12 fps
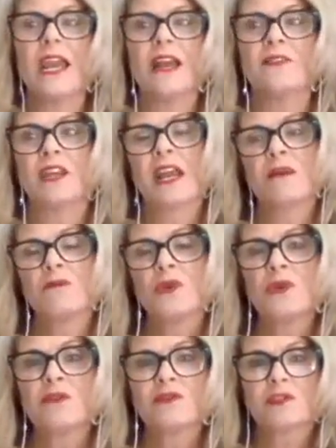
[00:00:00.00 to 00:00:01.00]
And then I
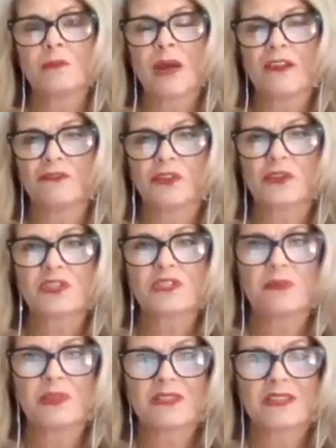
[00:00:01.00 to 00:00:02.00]
moved my
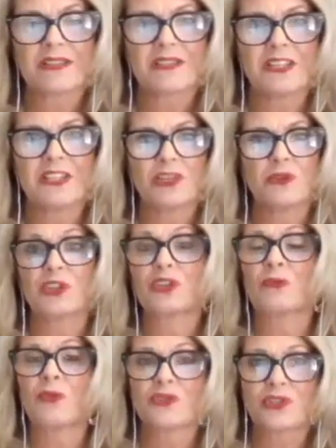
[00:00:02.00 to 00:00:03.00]
first business into a
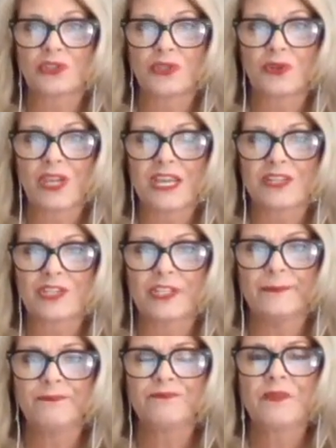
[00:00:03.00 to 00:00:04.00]
commercial
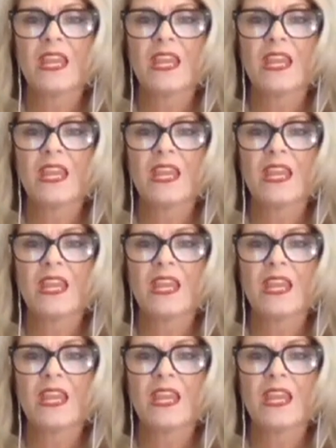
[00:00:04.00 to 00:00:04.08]
location.